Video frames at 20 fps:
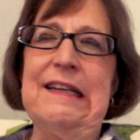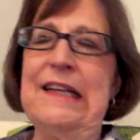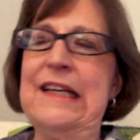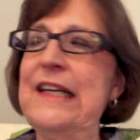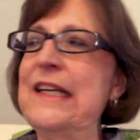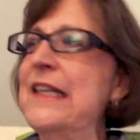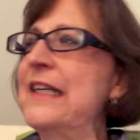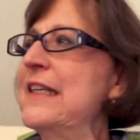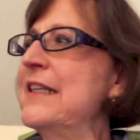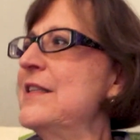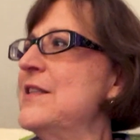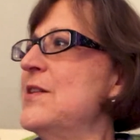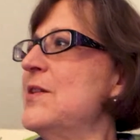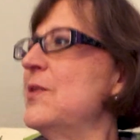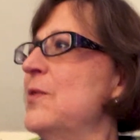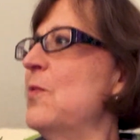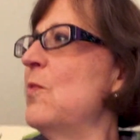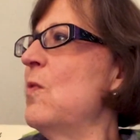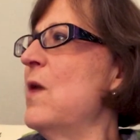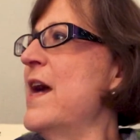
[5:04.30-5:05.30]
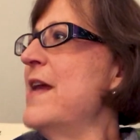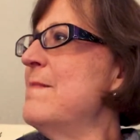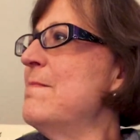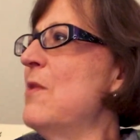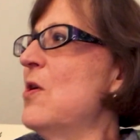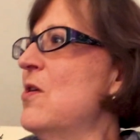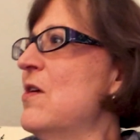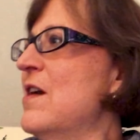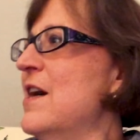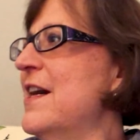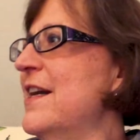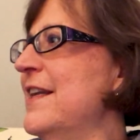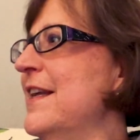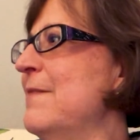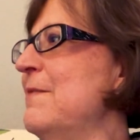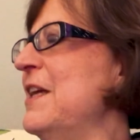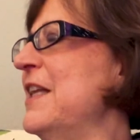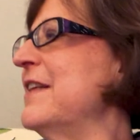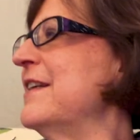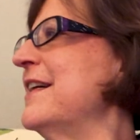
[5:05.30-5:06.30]
and one more. Let
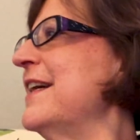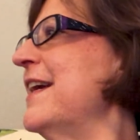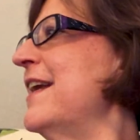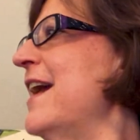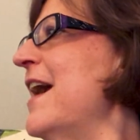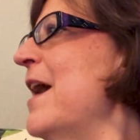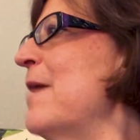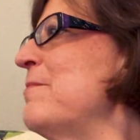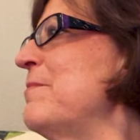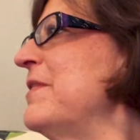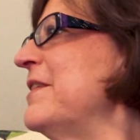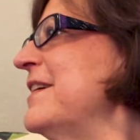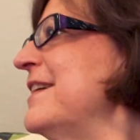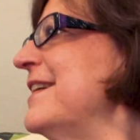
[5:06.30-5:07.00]
me look it up.